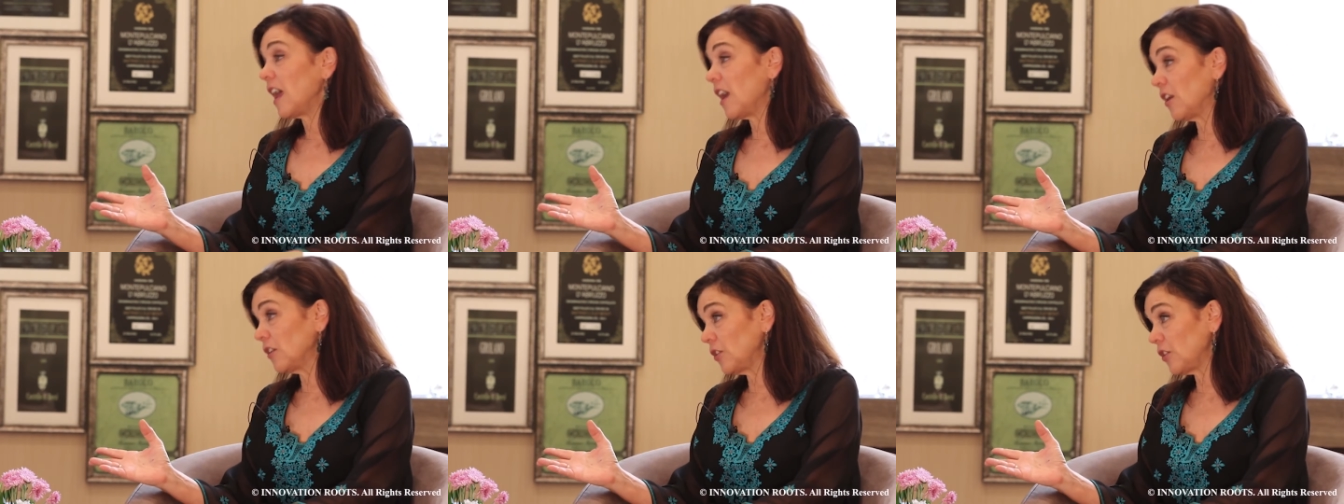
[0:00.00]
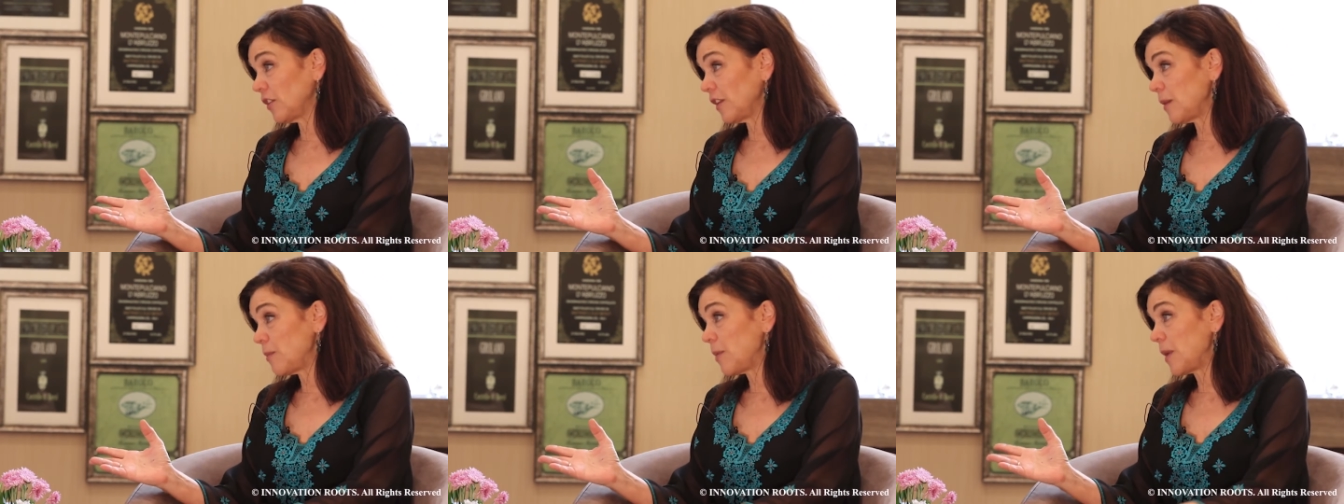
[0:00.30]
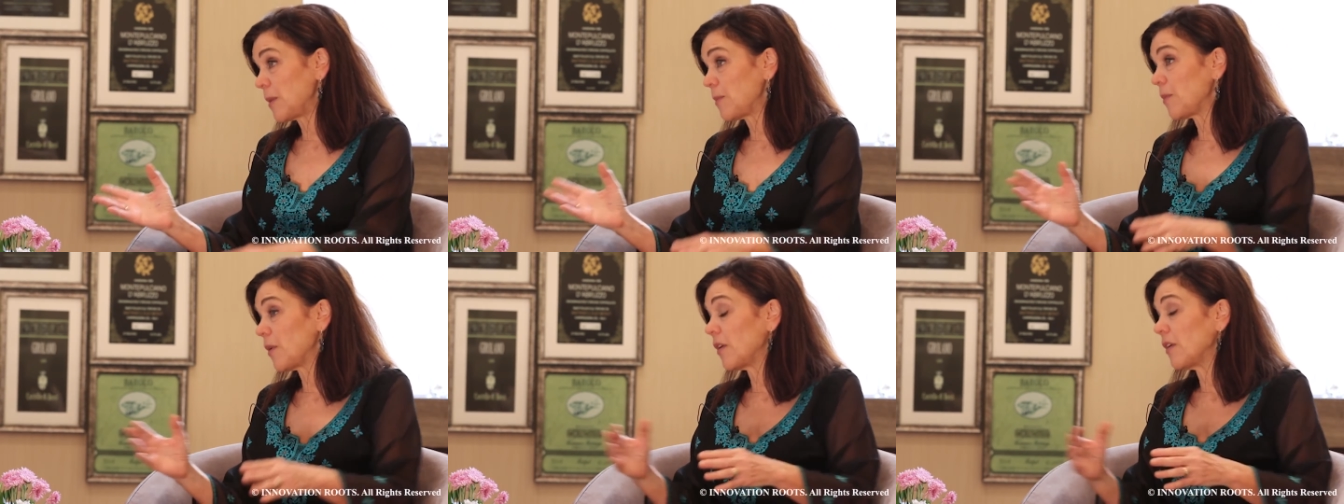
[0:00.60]
elderly
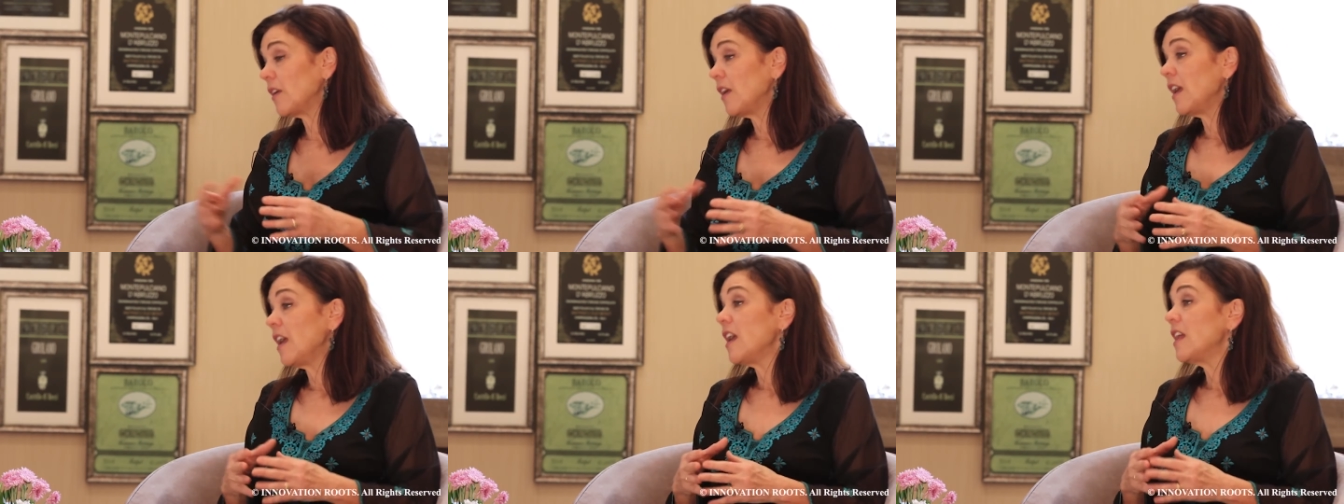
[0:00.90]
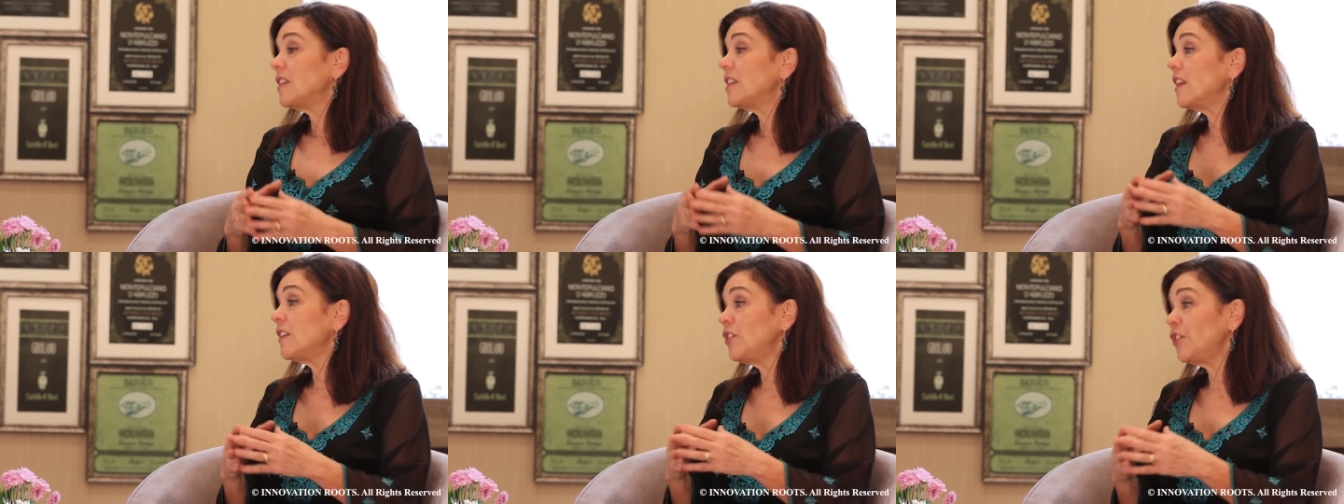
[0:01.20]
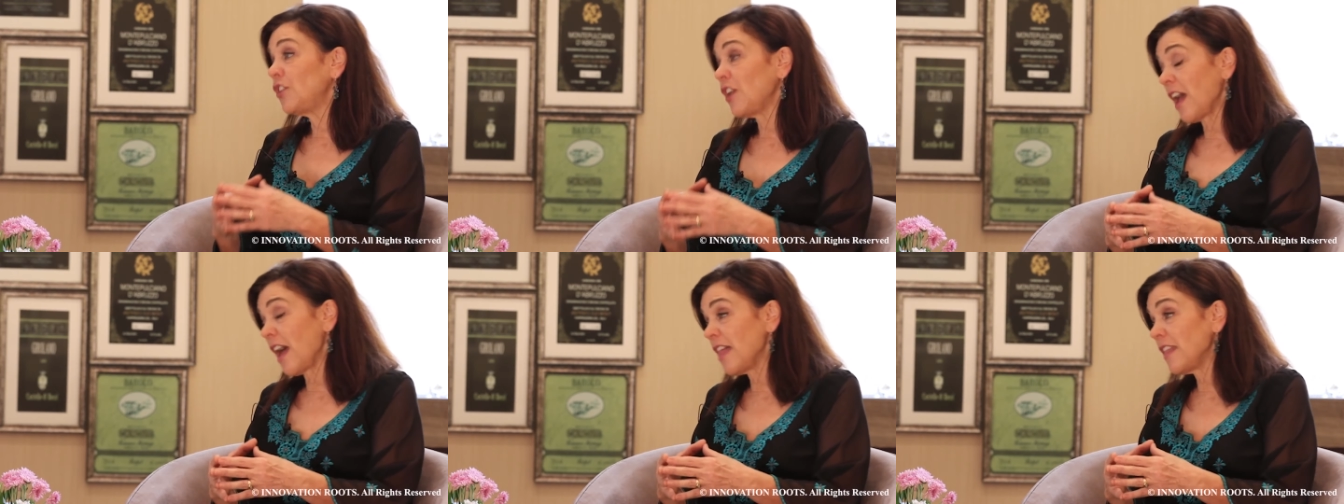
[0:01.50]
people. The
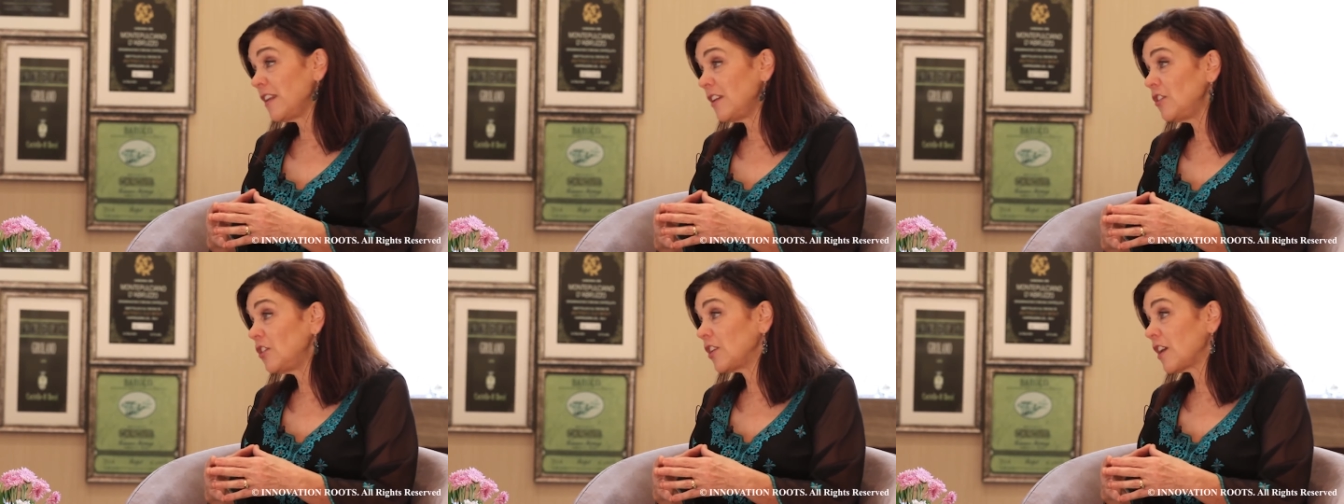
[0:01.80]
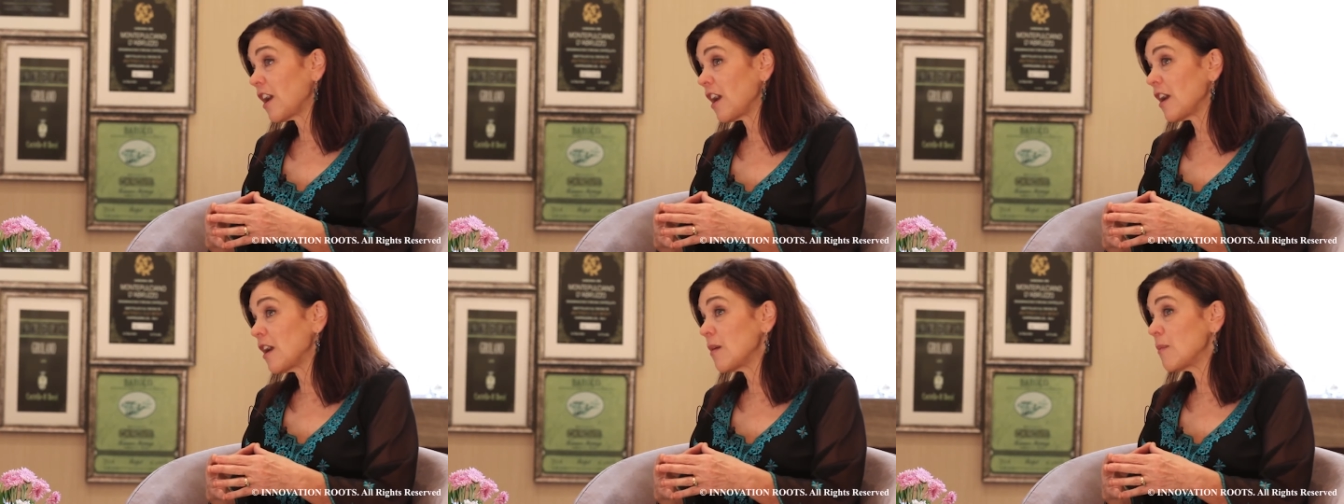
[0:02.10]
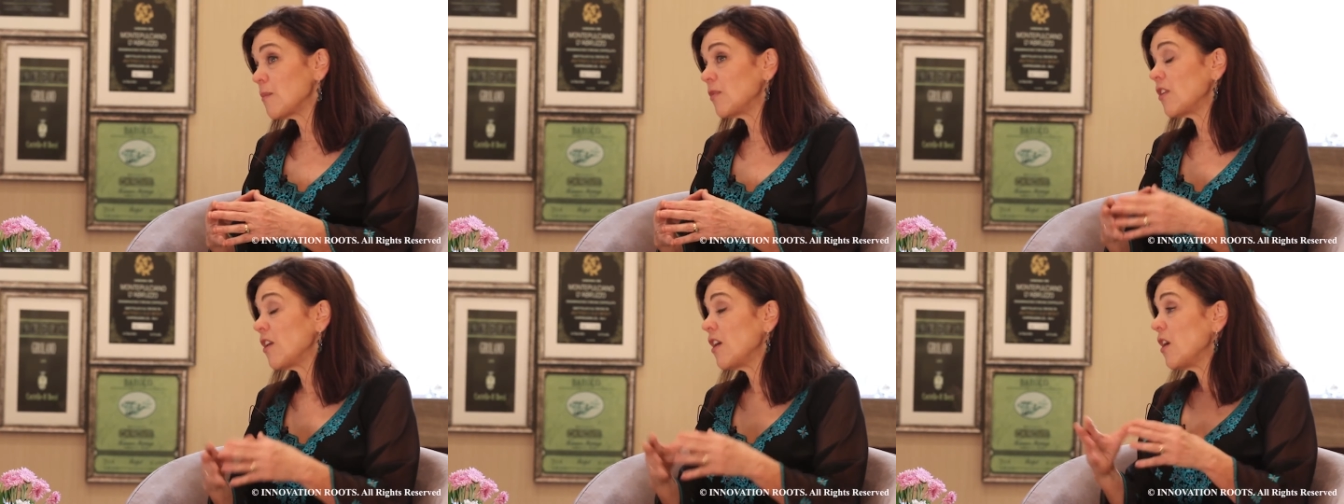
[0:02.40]
challenge
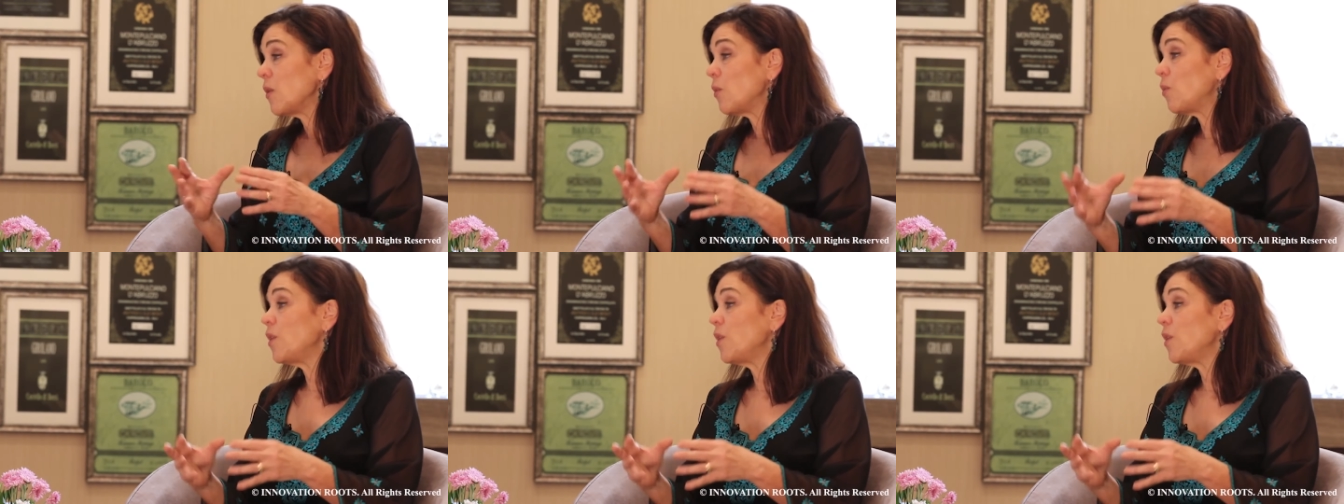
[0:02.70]
comes